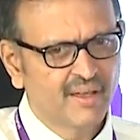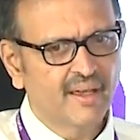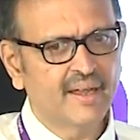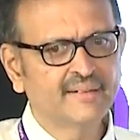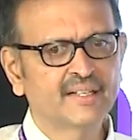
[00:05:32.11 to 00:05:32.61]

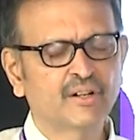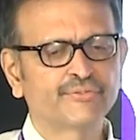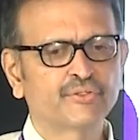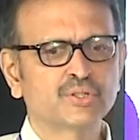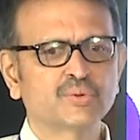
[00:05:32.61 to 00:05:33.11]
and then of
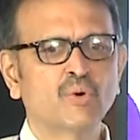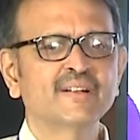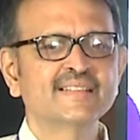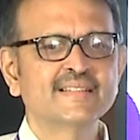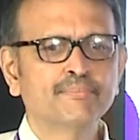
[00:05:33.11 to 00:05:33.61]
course what
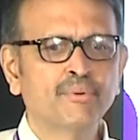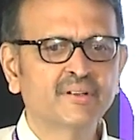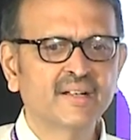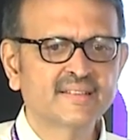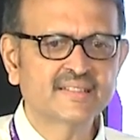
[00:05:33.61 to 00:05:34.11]
is
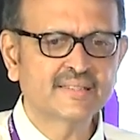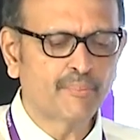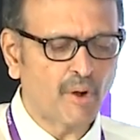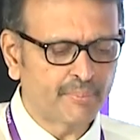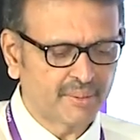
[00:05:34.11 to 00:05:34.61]
important is the
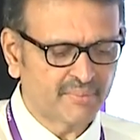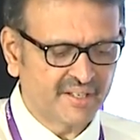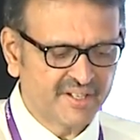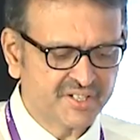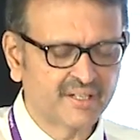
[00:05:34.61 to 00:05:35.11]
suboptimal
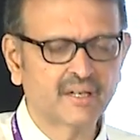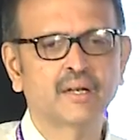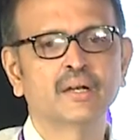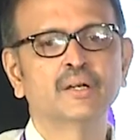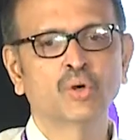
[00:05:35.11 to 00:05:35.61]
initial
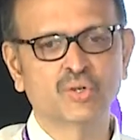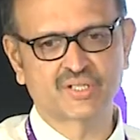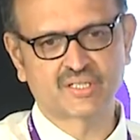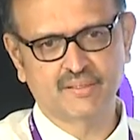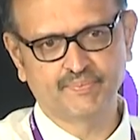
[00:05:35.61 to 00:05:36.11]
dose.